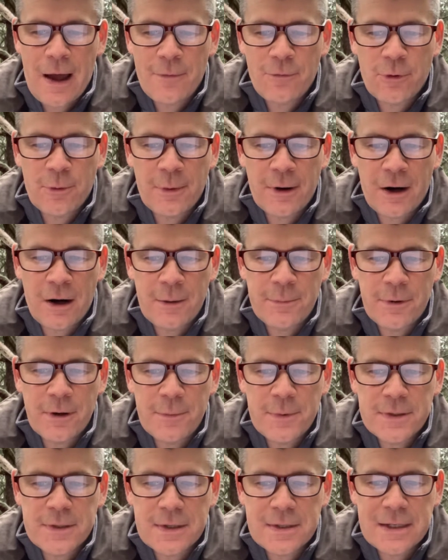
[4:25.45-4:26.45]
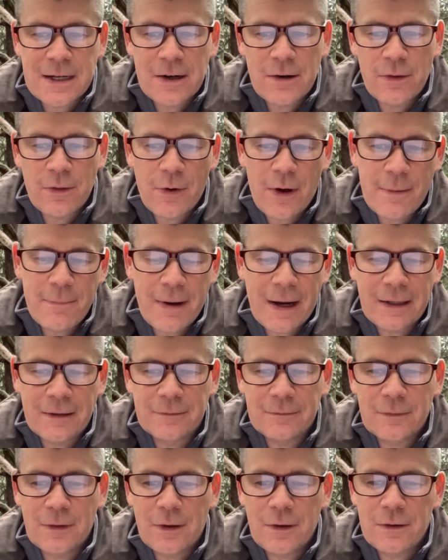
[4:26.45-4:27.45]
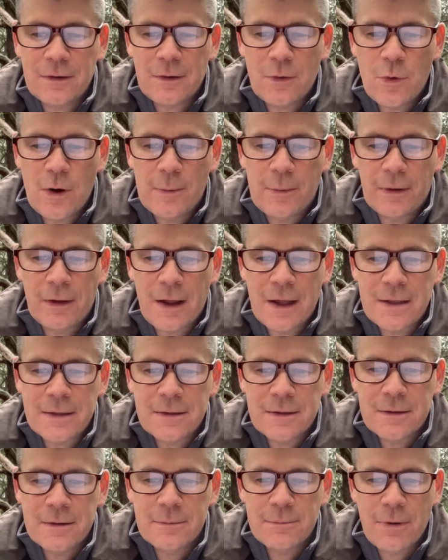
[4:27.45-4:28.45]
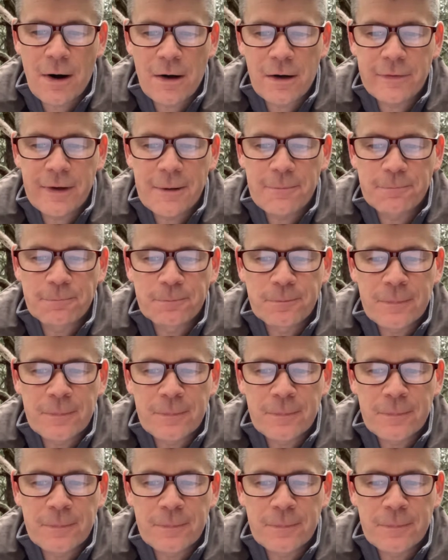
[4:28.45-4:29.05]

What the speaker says: for our purposes here, although I might quibble on part of it.